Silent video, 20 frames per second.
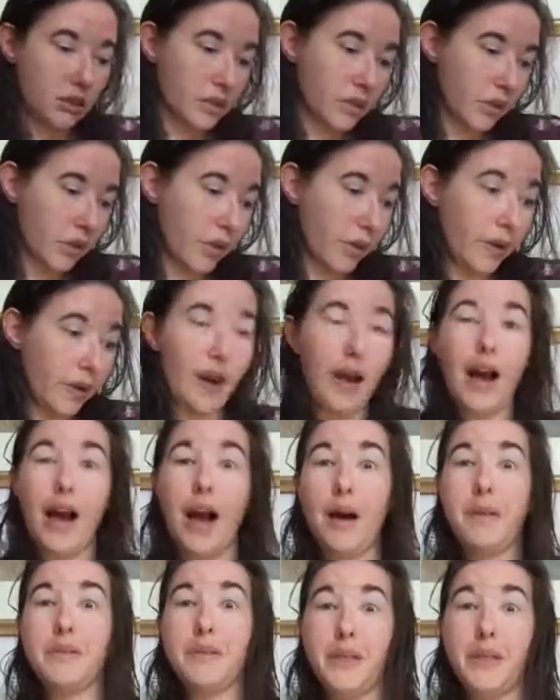So
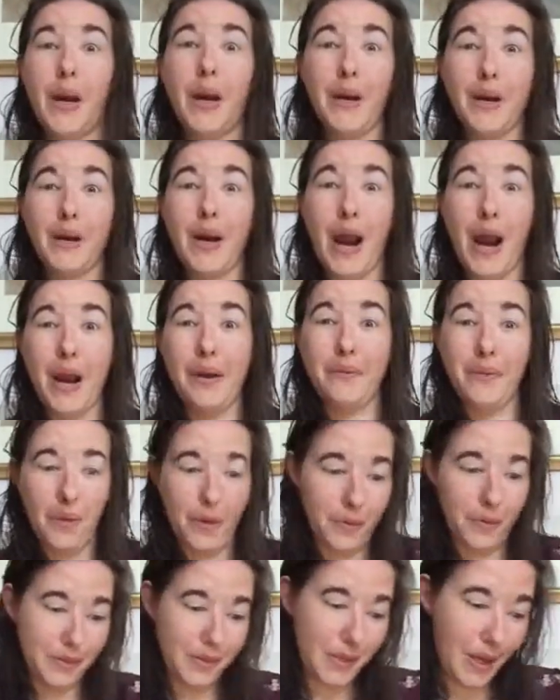I'm so
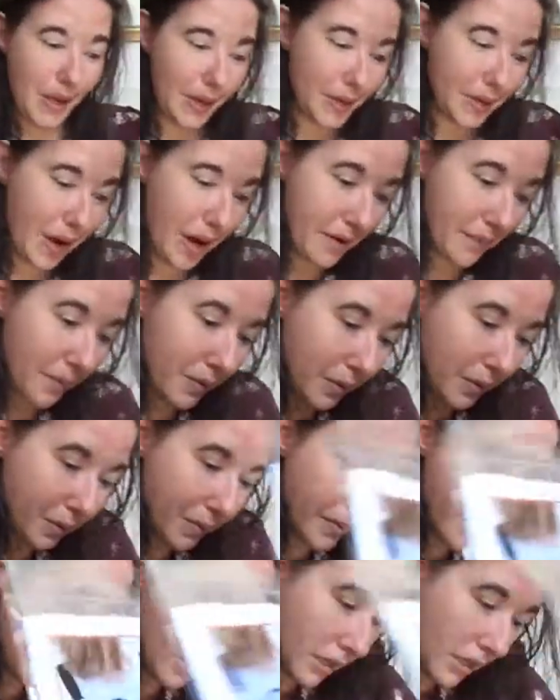grateful, so
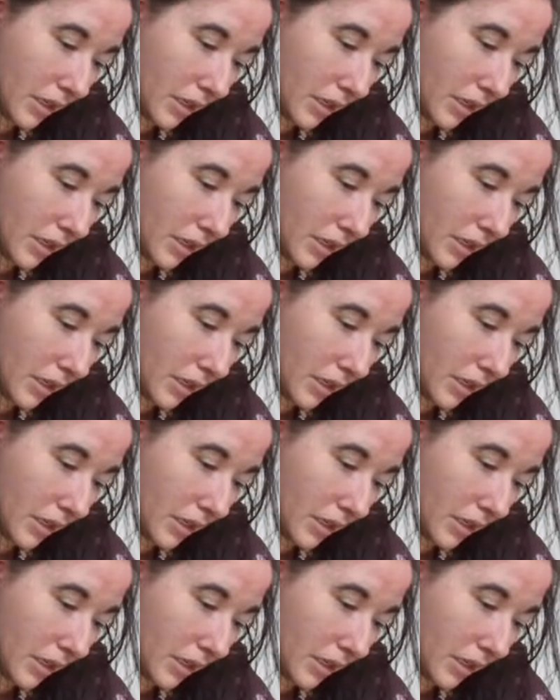grateful.